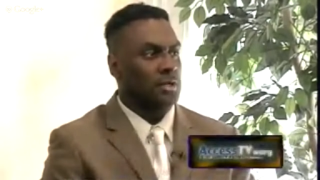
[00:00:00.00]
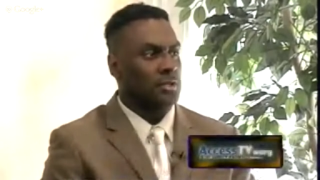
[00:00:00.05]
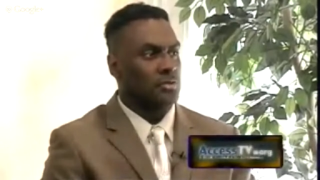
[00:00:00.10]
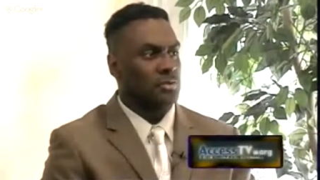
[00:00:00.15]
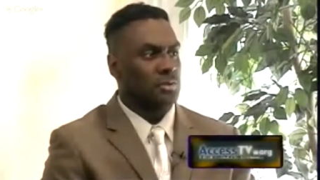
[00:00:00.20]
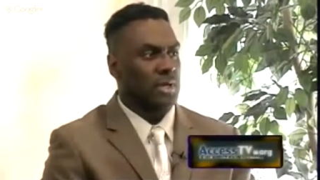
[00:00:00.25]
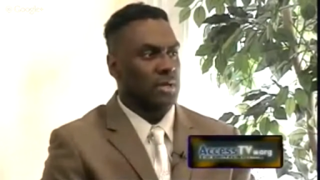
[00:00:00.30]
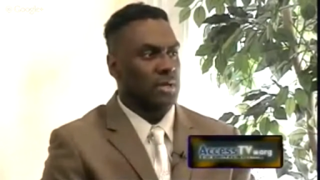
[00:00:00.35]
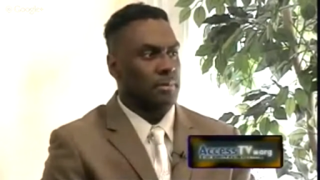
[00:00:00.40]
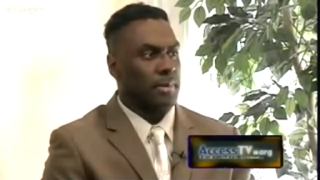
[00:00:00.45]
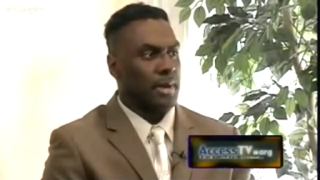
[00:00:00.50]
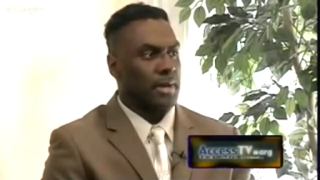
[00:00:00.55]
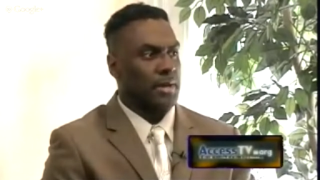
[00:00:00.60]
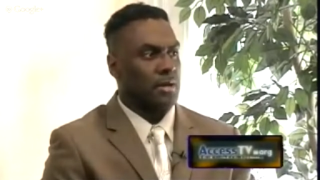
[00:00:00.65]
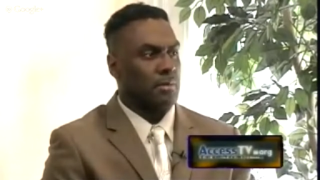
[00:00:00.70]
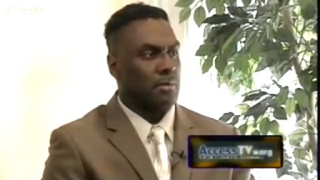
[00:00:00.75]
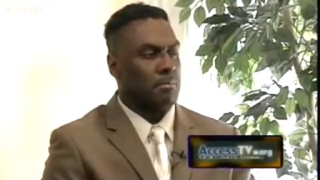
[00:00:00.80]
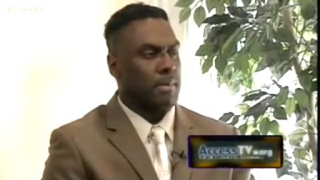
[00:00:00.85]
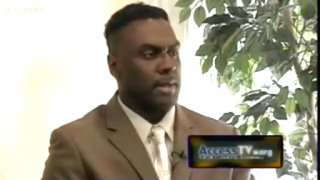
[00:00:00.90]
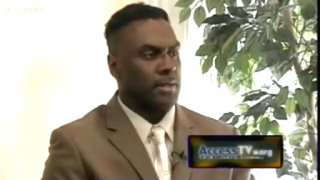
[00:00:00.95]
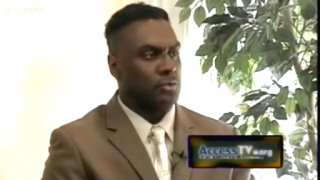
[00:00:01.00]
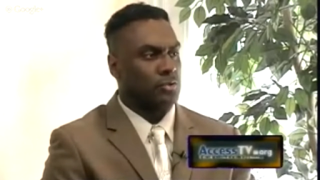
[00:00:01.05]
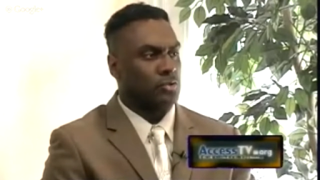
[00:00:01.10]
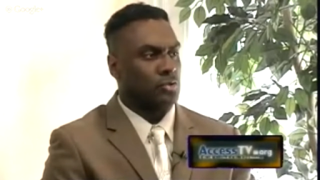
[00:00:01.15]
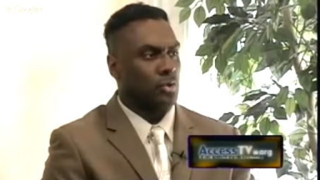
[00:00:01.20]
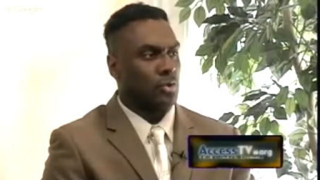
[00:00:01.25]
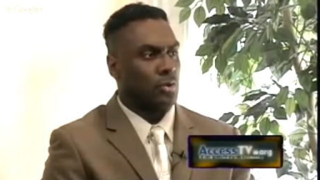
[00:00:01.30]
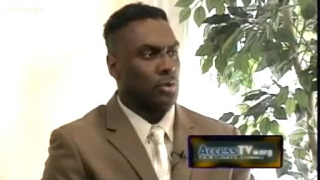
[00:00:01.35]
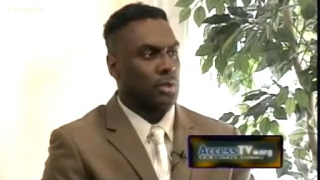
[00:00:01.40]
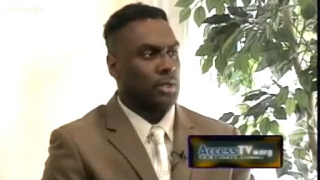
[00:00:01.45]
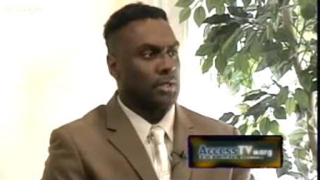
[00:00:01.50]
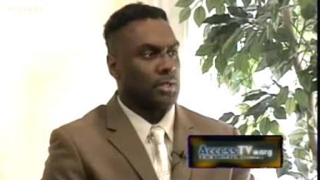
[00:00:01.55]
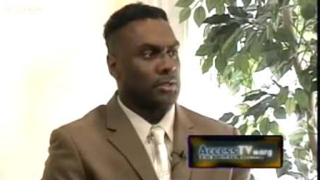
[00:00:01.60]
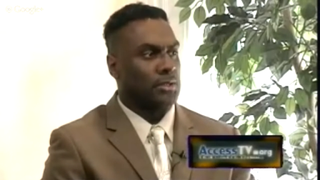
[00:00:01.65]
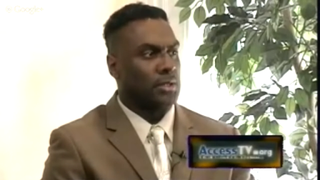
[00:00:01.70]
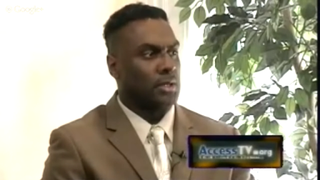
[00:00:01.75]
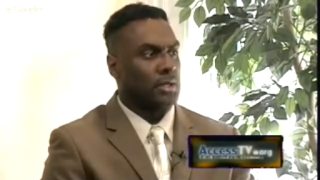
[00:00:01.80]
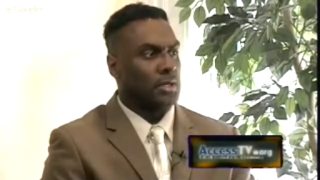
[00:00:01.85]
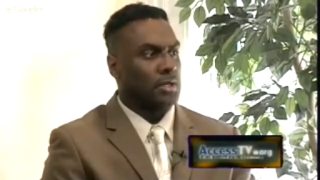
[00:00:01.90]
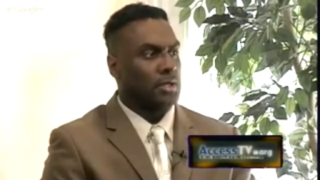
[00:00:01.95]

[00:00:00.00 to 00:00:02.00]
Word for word: you get better mentoring,